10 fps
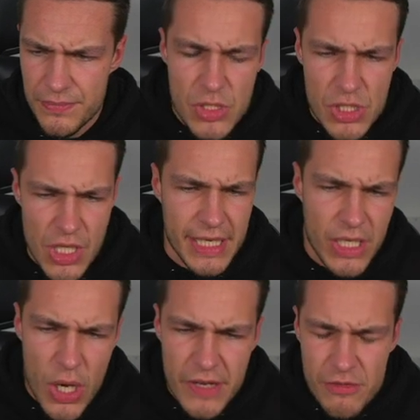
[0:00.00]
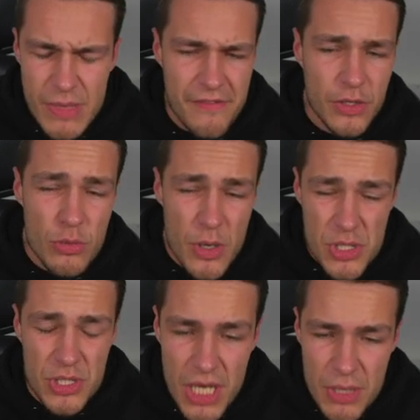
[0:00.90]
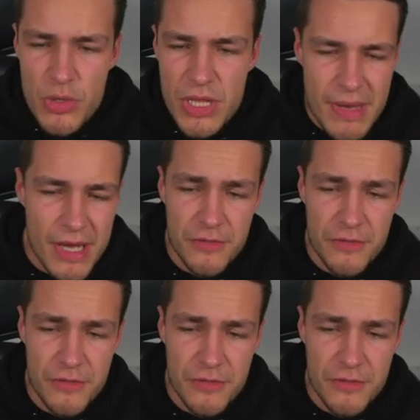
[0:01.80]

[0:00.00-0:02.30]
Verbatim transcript: So they're going from having almost double the amount